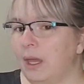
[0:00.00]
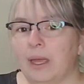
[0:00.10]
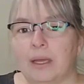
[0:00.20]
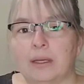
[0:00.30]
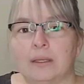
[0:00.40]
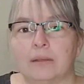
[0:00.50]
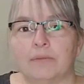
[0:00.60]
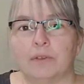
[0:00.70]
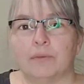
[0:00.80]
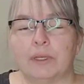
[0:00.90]
And
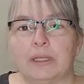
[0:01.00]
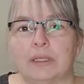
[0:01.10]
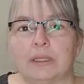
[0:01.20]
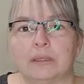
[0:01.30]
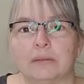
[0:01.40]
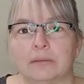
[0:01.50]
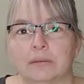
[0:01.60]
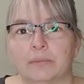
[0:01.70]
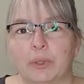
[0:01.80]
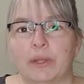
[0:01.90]
feel free to
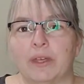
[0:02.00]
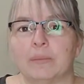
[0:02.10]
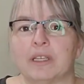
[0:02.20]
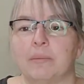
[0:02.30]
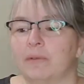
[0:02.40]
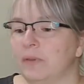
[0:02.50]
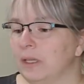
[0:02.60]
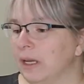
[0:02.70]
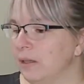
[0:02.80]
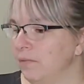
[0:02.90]
put a thumbs up if you
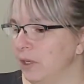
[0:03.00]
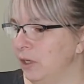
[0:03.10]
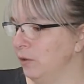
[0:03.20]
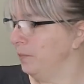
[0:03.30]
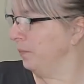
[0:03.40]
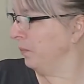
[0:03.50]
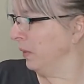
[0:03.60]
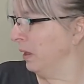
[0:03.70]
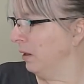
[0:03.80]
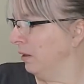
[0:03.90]
like the video.
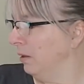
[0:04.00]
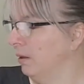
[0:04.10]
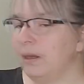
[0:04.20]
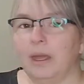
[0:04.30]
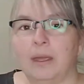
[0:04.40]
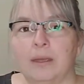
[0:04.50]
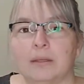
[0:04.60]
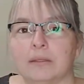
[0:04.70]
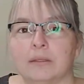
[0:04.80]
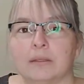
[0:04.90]

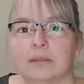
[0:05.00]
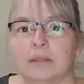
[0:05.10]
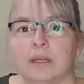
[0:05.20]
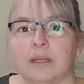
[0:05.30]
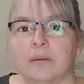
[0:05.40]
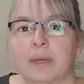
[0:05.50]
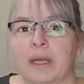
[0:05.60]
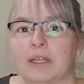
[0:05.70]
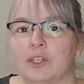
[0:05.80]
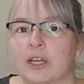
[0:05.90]
And come
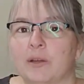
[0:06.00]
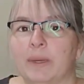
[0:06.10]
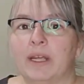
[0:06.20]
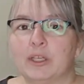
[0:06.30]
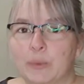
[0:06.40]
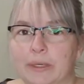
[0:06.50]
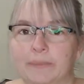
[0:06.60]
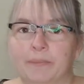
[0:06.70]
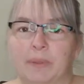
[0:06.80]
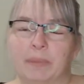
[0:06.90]
back and check out my next one.
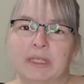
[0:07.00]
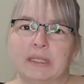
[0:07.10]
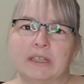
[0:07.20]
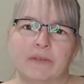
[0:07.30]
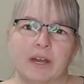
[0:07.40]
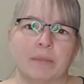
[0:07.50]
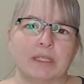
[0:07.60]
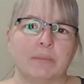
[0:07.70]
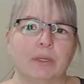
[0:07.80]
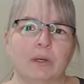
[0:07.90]
But please leave
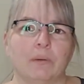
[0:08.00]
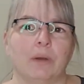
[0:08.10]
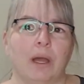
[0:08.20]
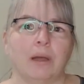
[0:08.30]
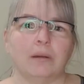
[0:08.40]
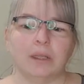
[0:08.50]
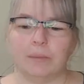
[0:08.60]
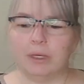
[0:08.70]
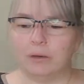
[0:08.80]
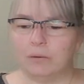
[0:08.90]
comments below. Let
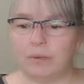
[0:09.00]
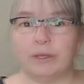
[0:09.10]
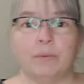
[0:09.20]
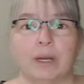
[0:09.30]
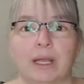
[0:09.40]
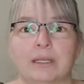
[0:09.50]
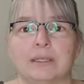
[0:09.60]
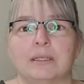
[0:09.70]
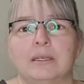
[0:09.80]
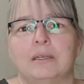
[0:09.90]
me know what you would like to
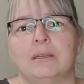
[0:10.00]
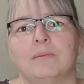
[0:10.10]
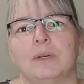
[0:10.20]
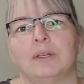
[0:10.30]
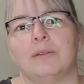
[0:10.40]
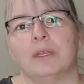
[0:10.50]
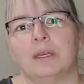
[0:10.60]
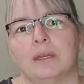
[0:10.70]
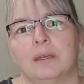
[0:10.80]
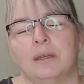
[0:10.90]
see, what you think